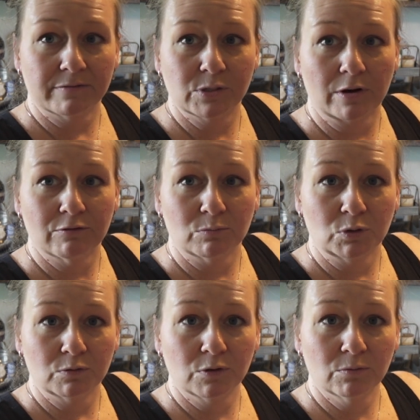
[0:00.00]
So I've
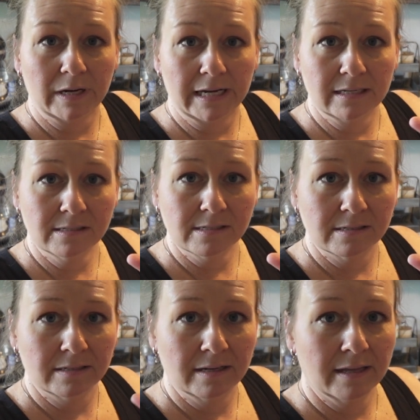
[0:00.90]
removed the rings.
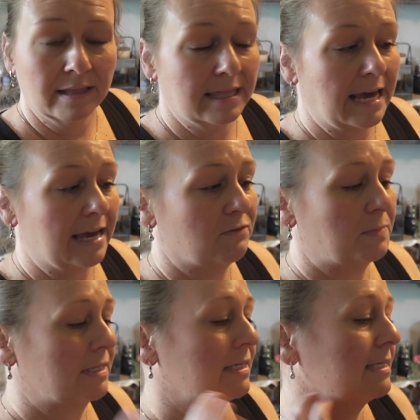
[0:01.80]
They have
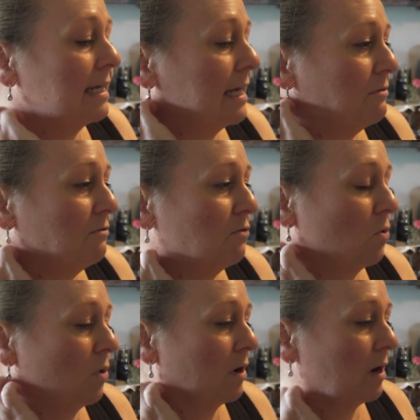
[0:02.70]
been sitting
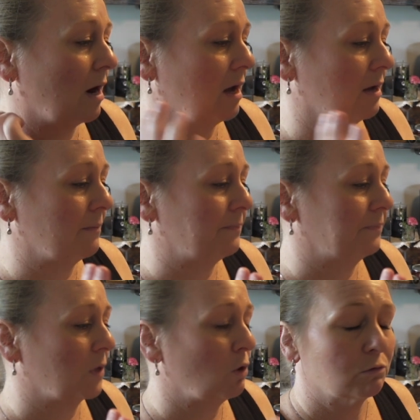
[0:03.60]
for
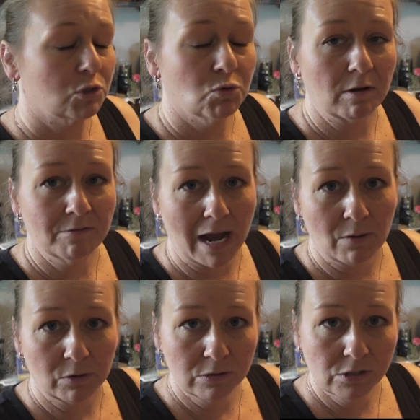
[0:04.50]
over 12
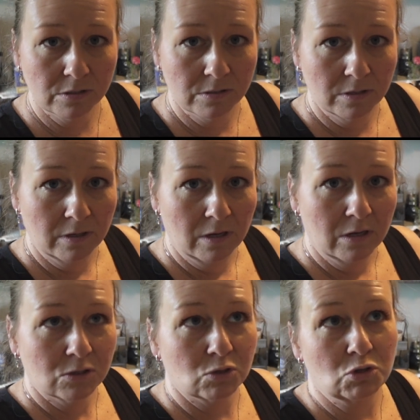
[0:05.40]
hours.
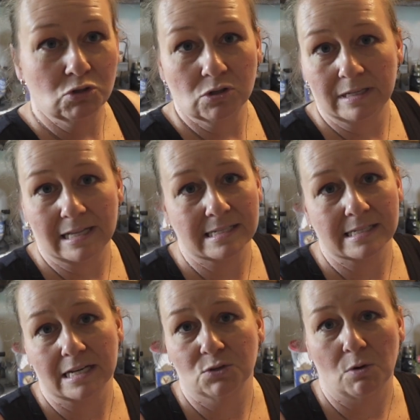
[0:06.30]
So usually they
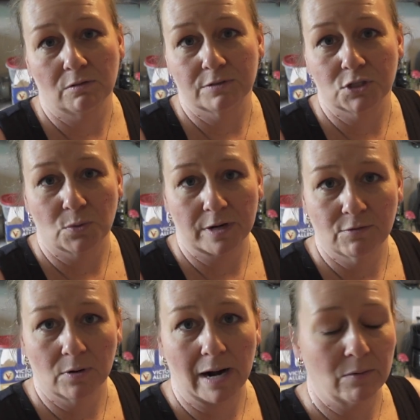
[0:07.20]
say 12 to
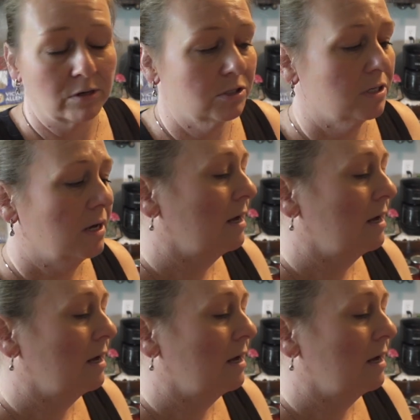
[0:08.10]
24 hours.